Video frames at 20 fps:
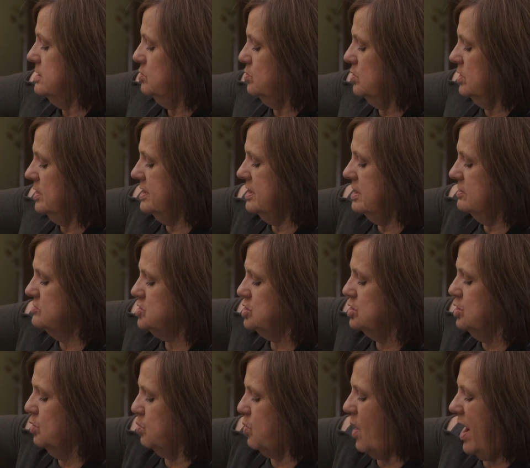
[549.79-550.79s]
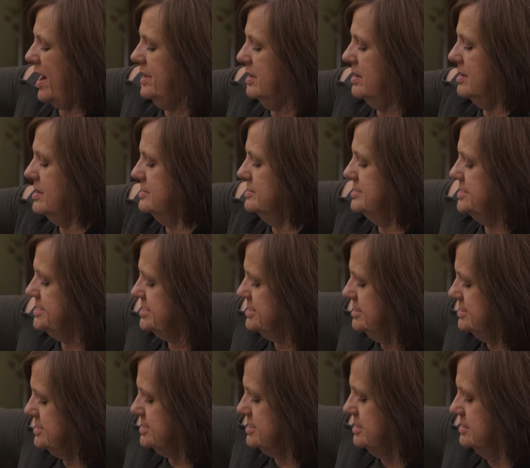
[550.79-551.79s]
Really gives you the right
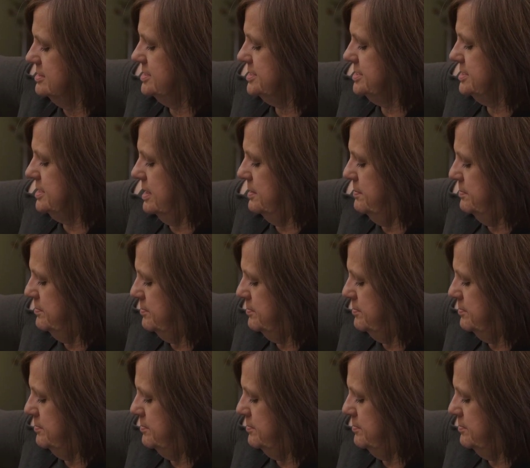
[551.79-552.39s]
consistency.